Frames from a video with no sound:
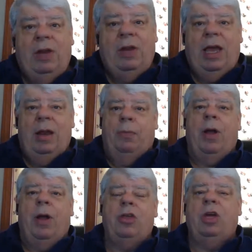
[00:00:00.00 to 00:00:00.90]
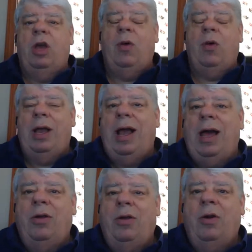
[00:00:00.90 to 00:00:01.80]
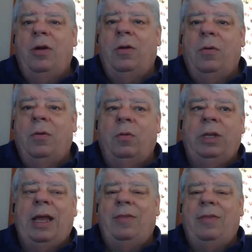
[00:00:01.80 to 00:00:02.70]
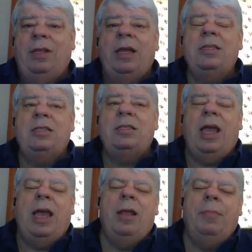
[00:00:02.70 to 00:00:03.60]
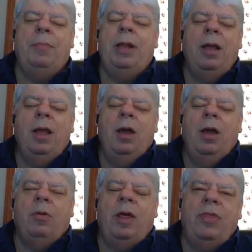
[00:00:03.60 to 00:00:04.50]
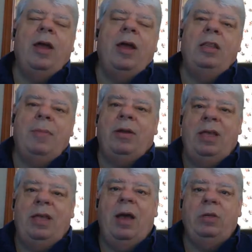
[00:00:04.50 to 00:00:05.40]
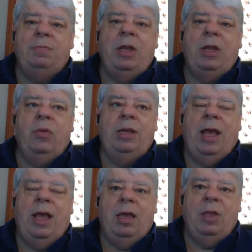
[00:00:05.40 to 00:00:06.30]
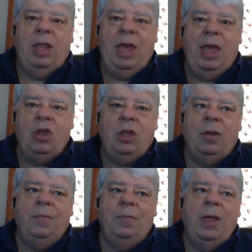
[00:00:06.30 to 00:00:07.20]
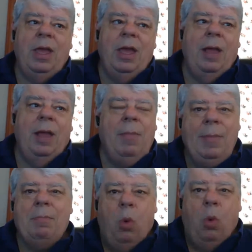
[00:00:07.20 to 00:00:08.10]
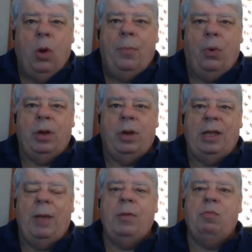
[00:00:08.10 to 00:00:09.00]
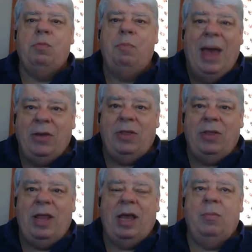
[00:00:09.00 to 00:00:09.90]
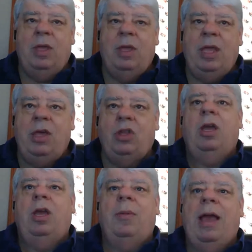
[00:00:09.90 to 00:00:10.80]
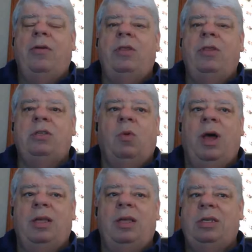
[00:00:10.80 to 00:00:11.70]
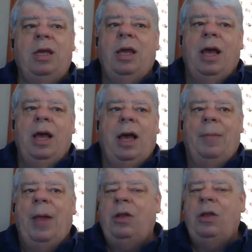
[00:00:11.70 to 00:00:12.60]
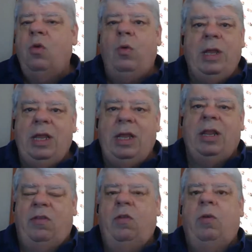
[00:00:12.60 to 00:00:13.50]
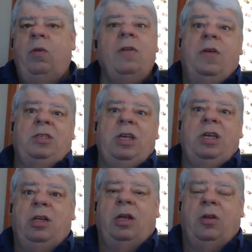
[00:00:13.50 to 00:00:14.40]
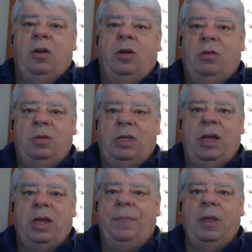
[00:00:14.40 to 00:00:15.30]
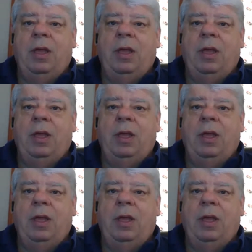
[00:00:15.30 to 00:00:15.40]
we didn't have any kind of project going on or really anything to instigate it, but when I thought of the amount of time we spent doing documentation, and maybe more importantly, how much better the documentation coming out of this was, I knew we needed to invest in ClickLearn. It was